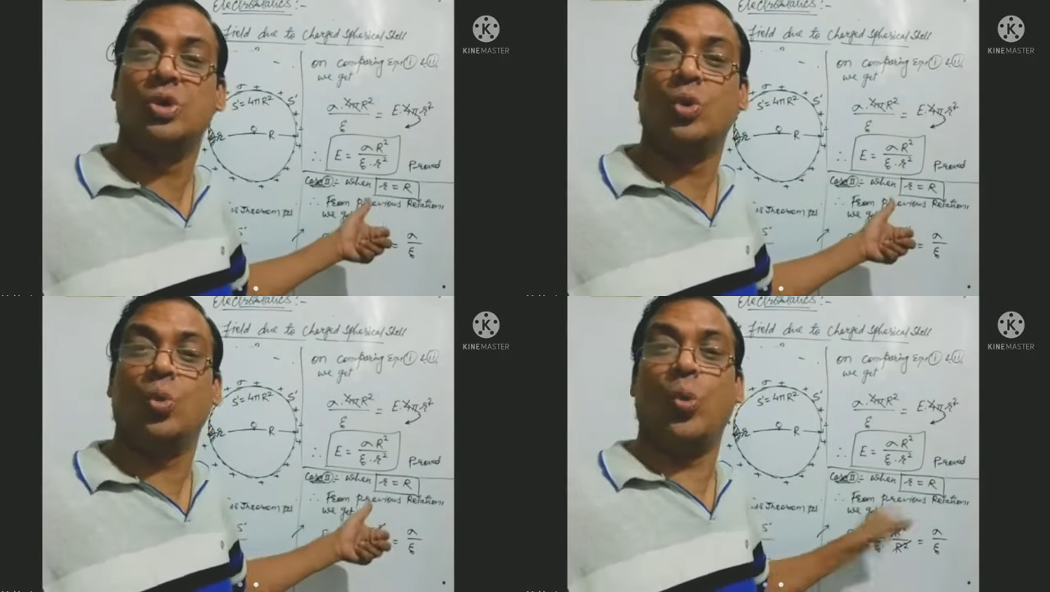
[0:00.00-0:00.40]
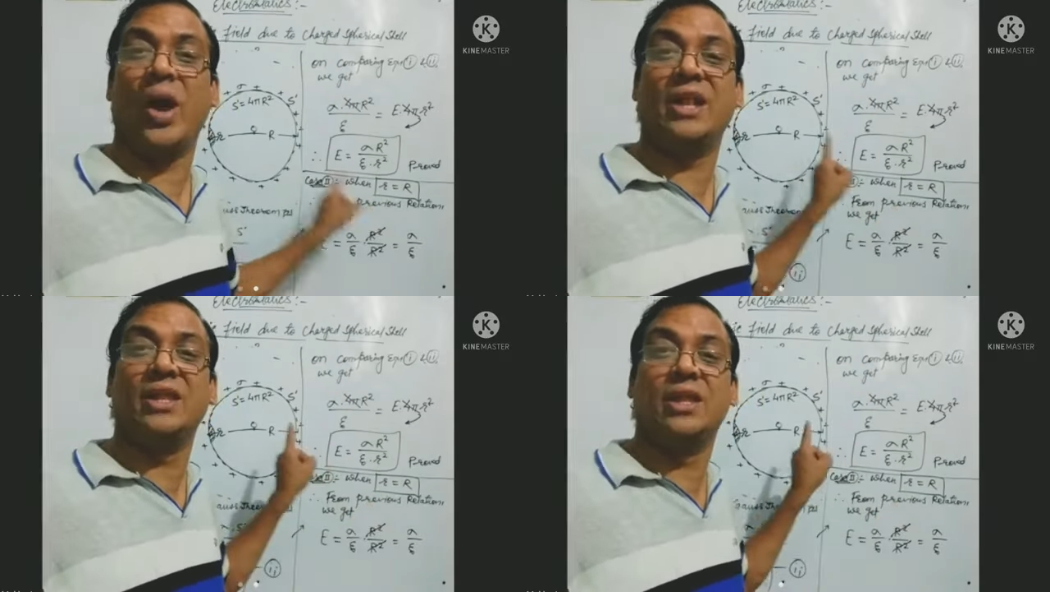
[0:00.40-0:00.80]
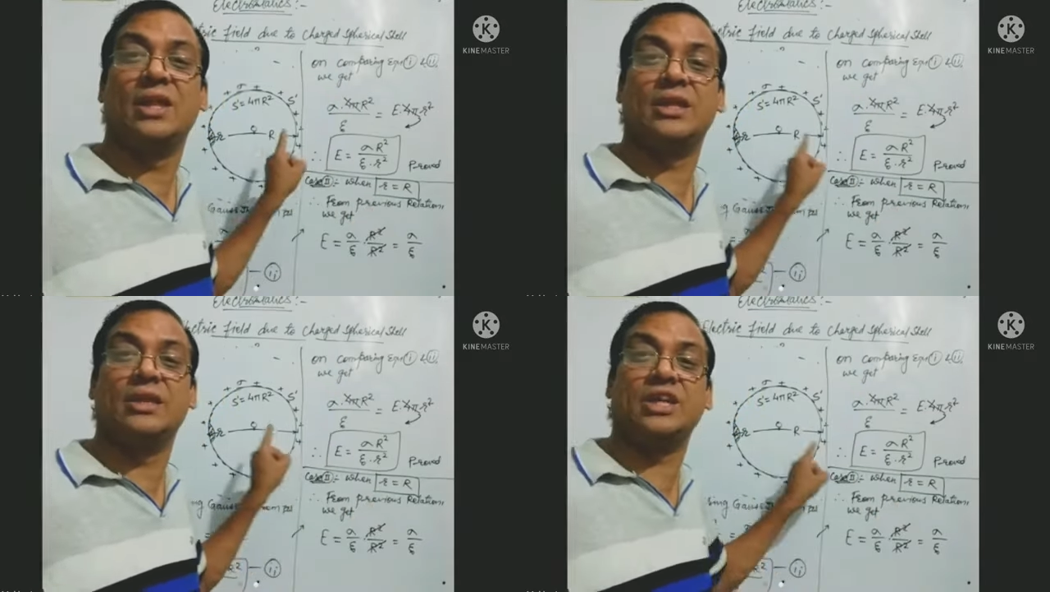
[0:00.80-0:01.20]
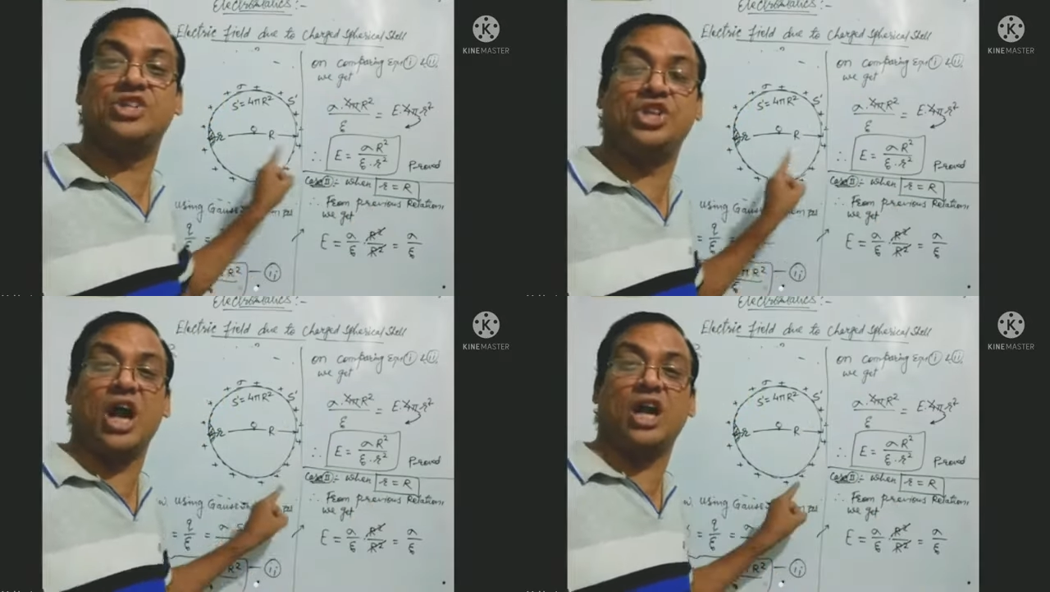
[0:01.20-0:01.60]
when the
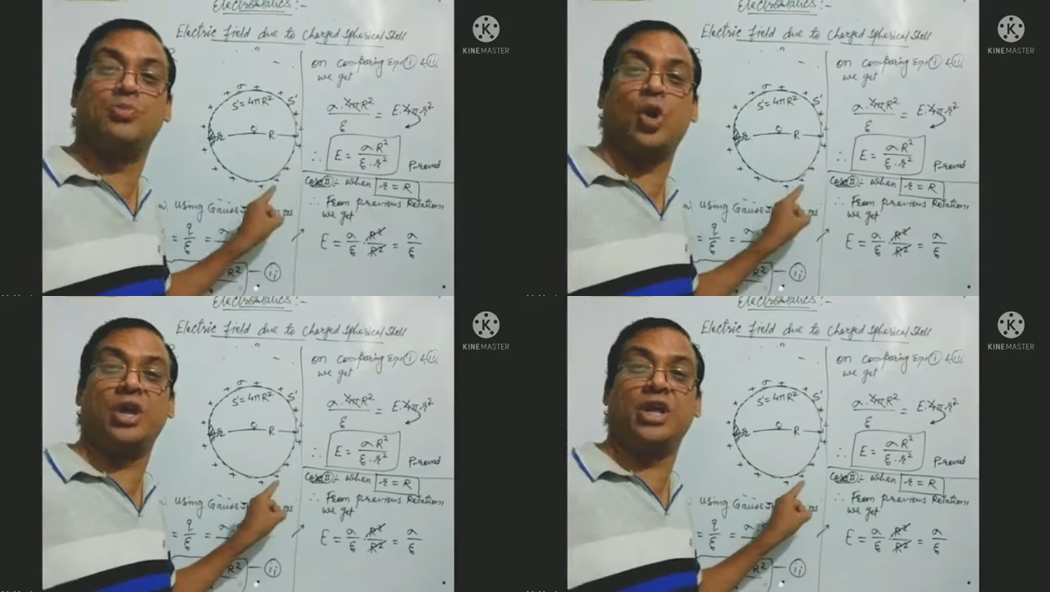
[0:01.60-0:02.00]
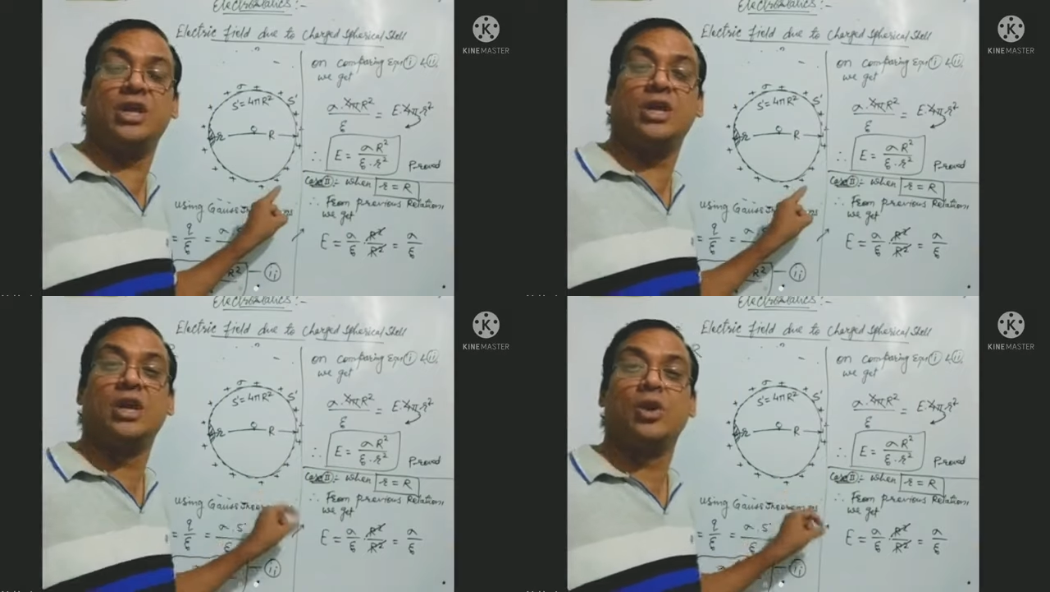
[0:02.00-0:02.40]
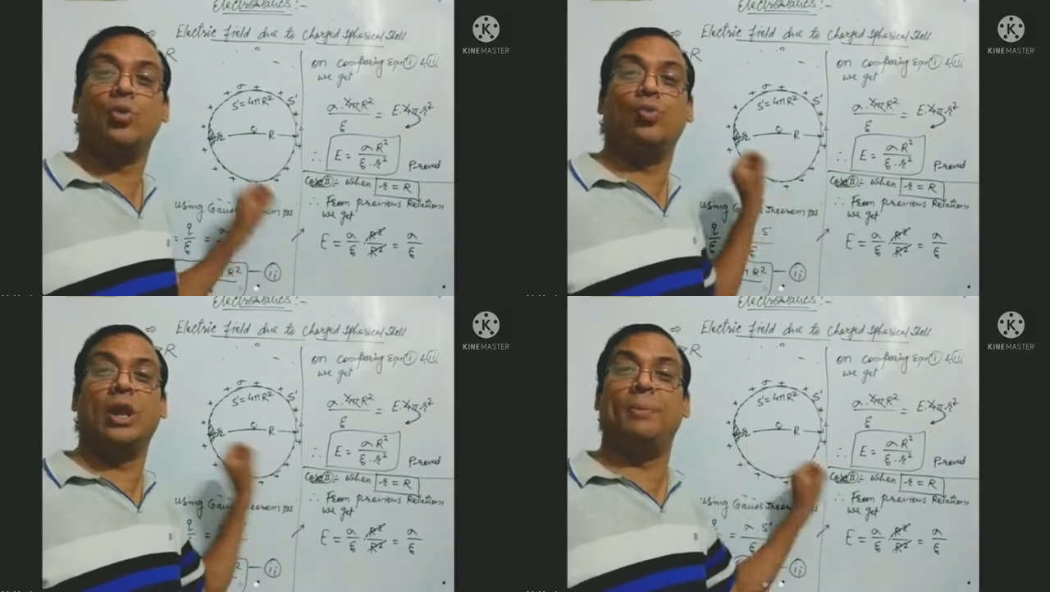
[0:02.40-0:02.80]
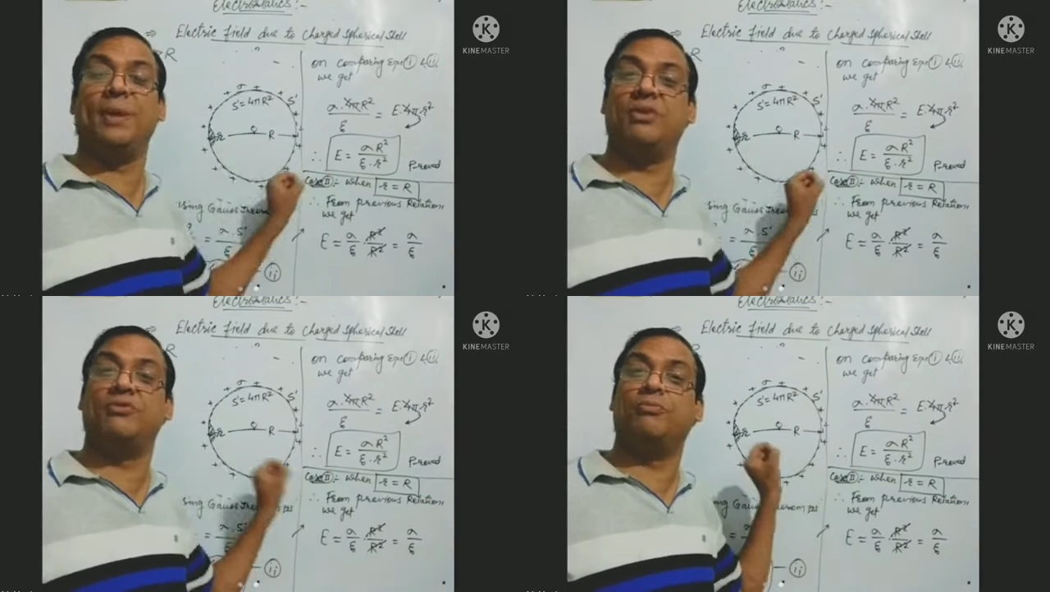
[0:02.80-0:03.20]
charged body will
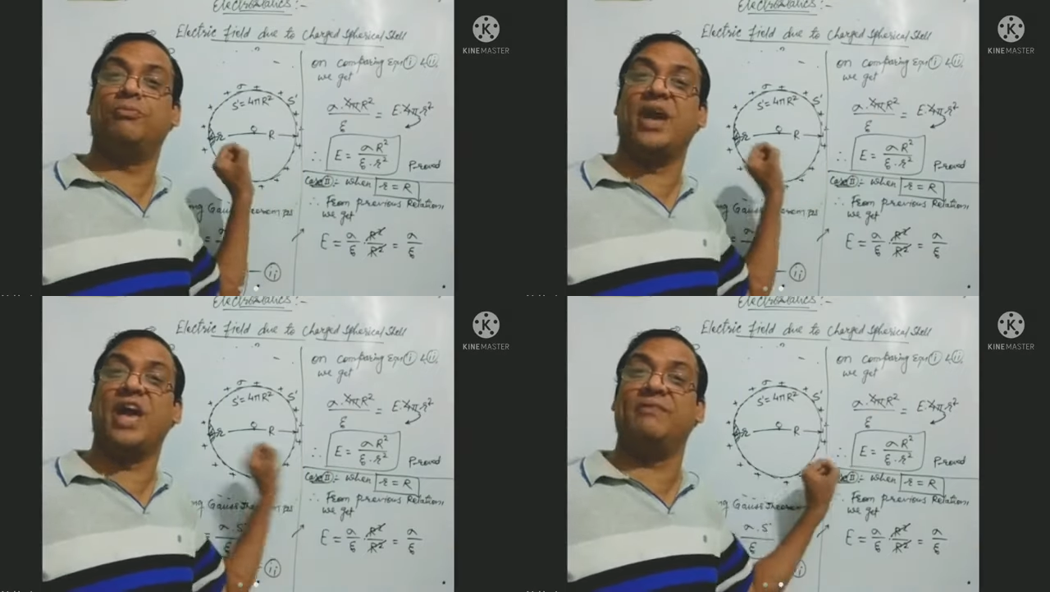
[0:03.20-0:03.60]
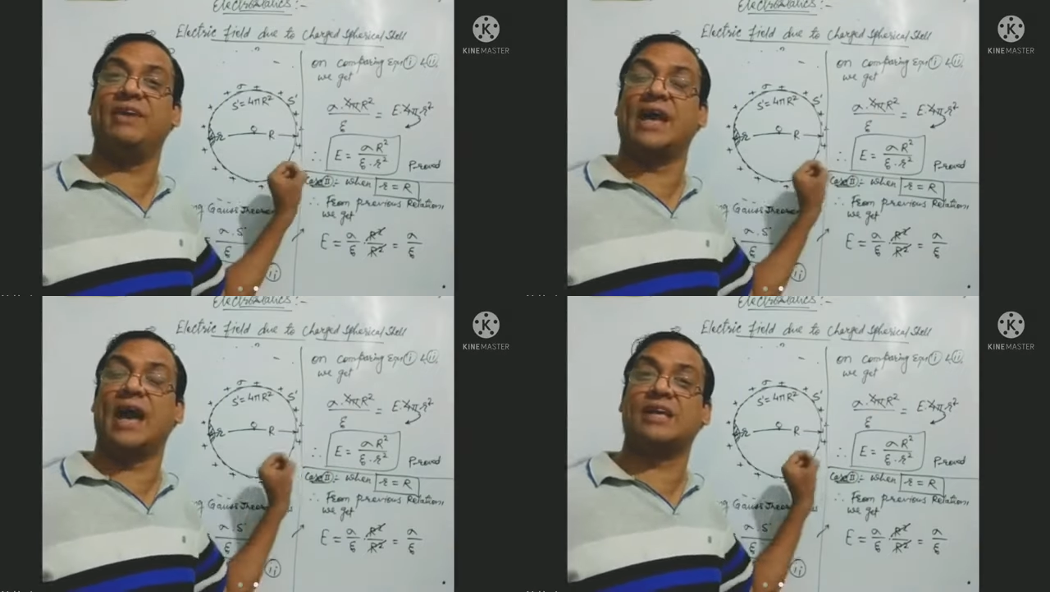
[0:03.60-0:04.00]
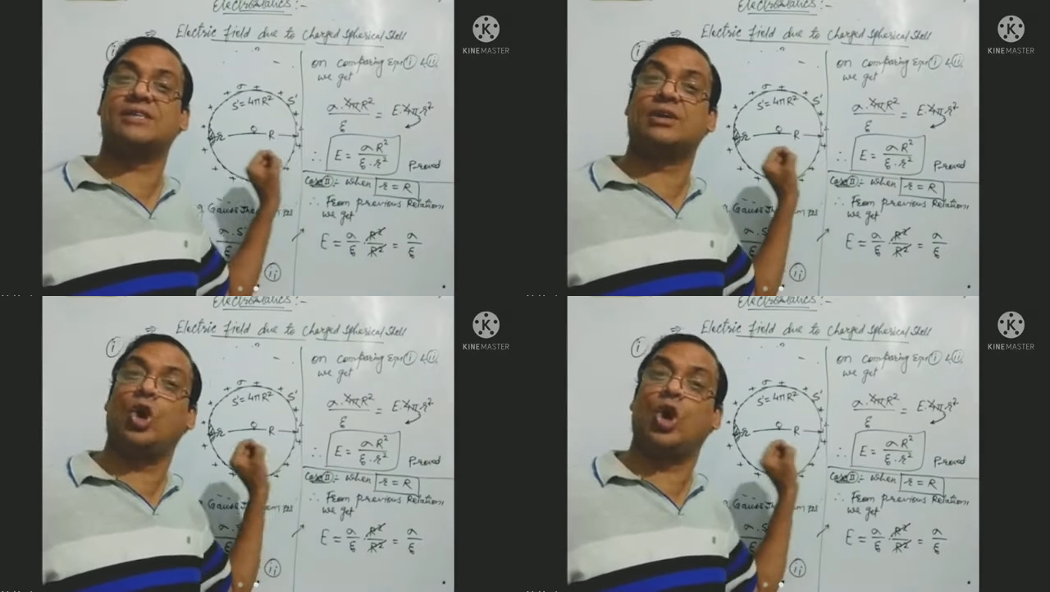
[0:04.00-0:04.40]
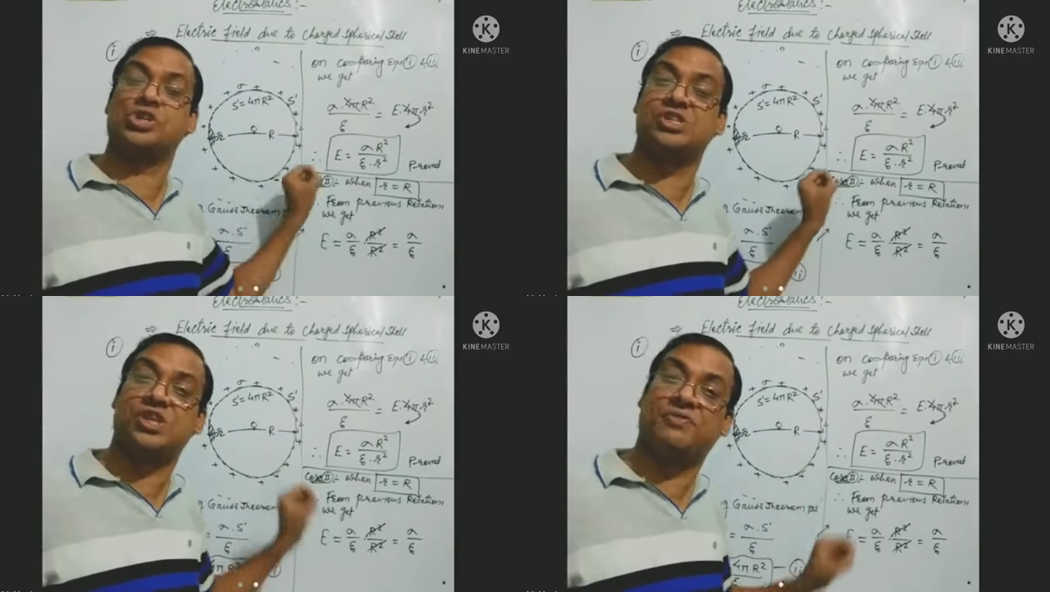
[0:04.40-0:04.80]
be behaving as
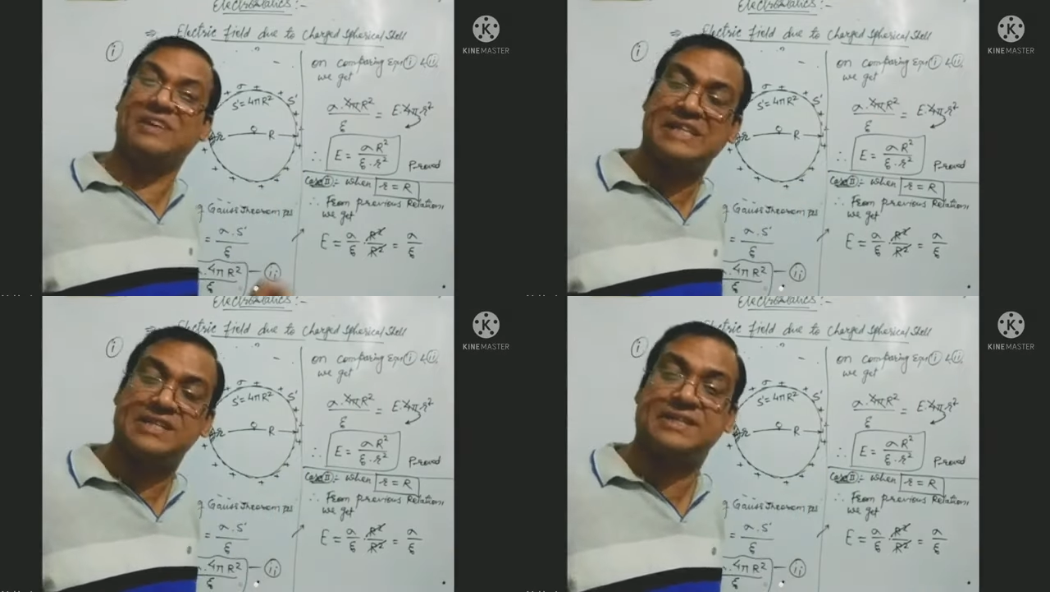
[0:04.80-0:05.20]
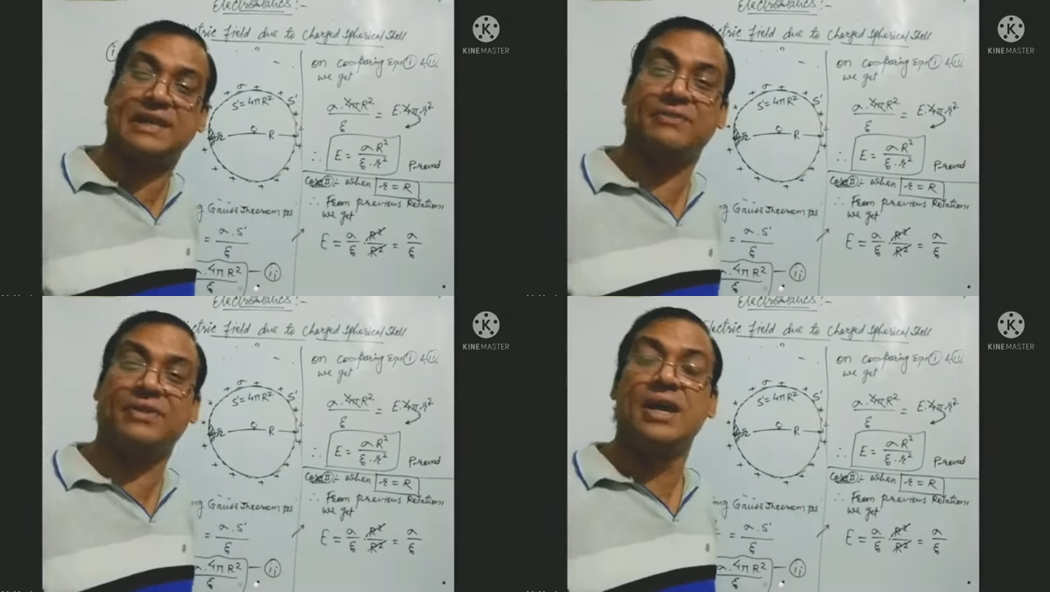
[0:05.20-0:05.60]
Gaussian surface itself,